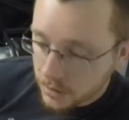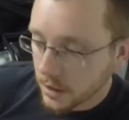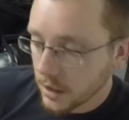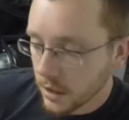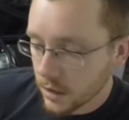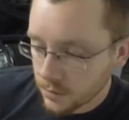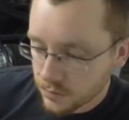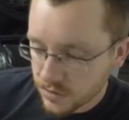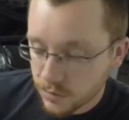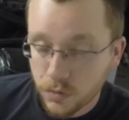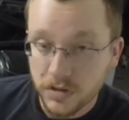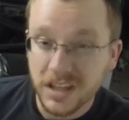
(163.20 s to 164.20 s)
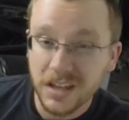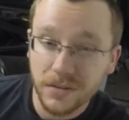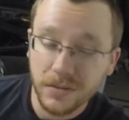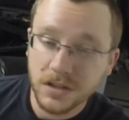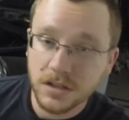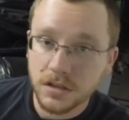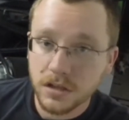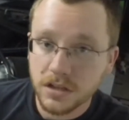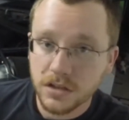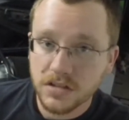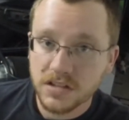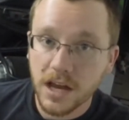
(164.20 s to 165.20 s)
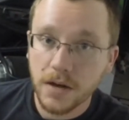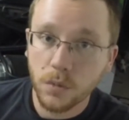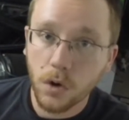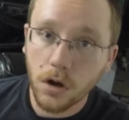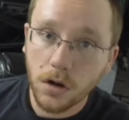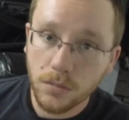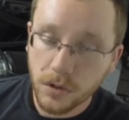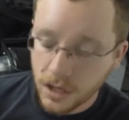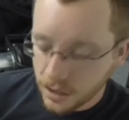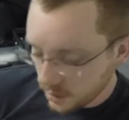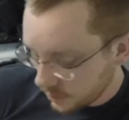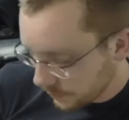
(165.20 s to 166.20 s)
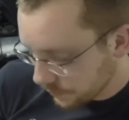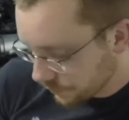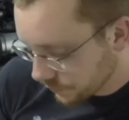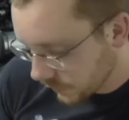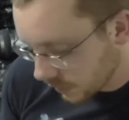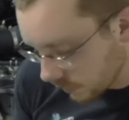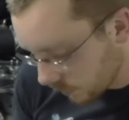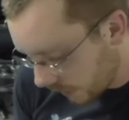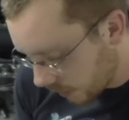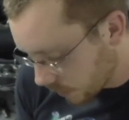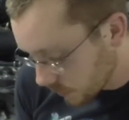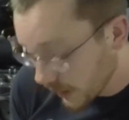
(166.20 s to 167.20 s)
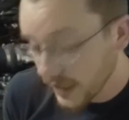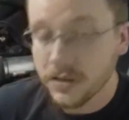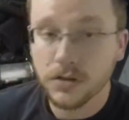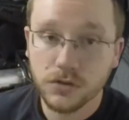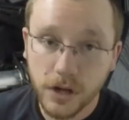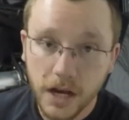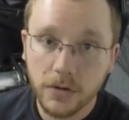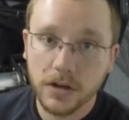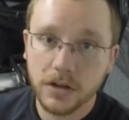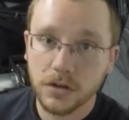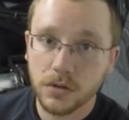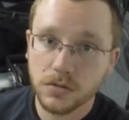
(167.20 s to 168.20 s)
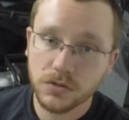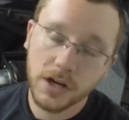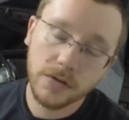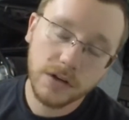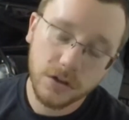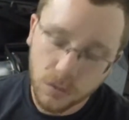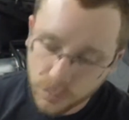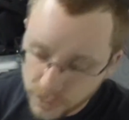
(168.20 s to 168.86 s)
something with give in the sidewall. Unlike the drag radial